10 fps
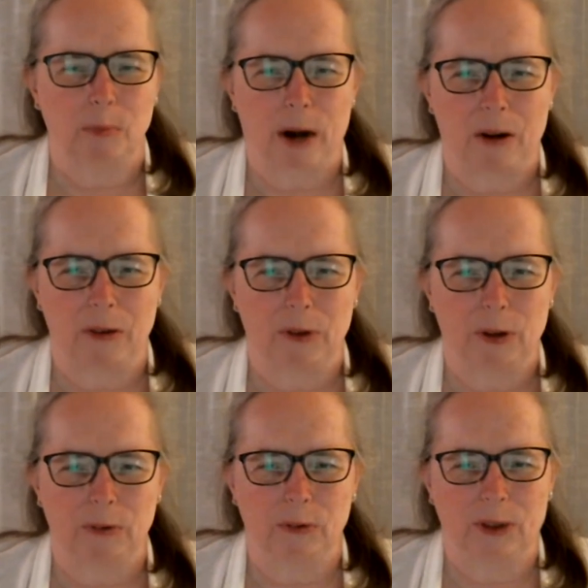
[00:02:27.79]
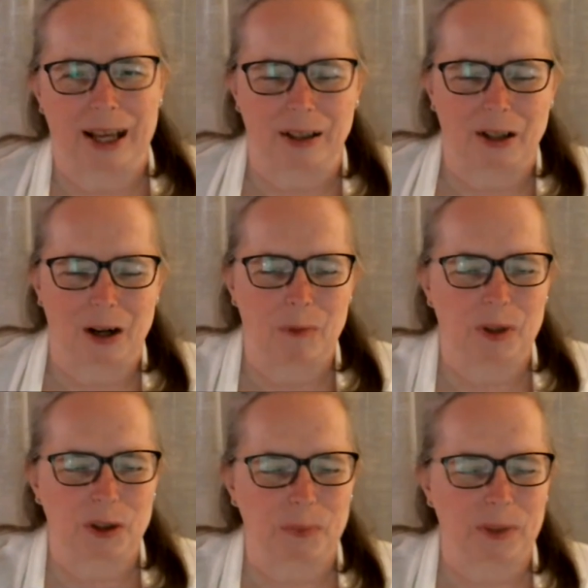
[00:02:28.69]
proud of her for that
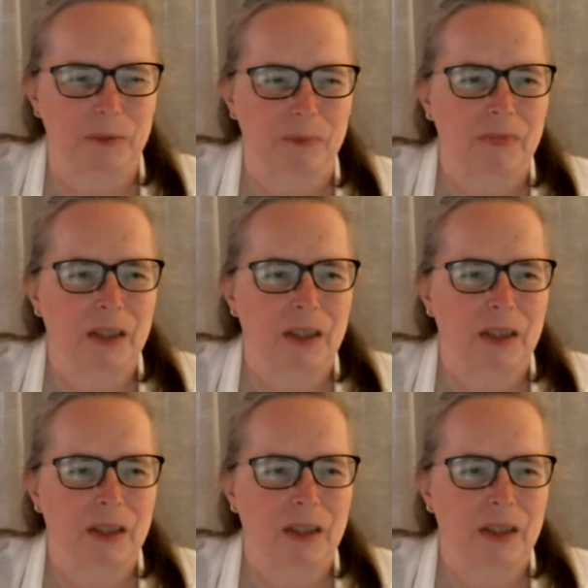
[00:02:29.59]
accomplishment.